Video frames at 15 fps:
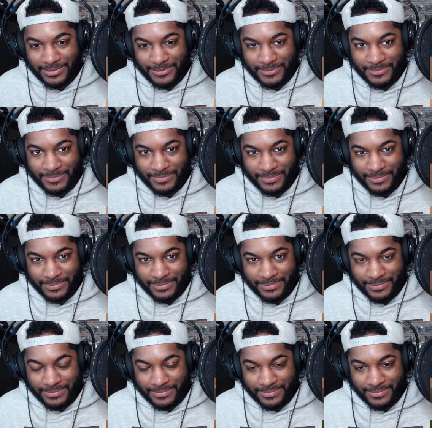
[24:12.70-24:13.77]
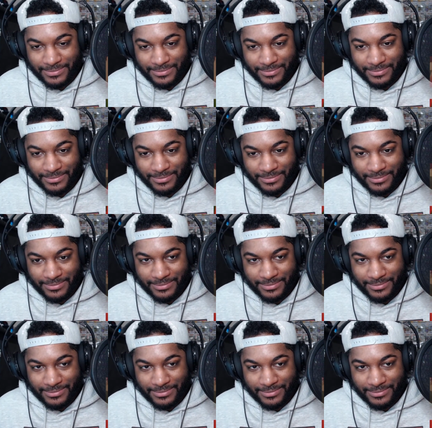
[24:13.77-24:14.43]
(no one is talking)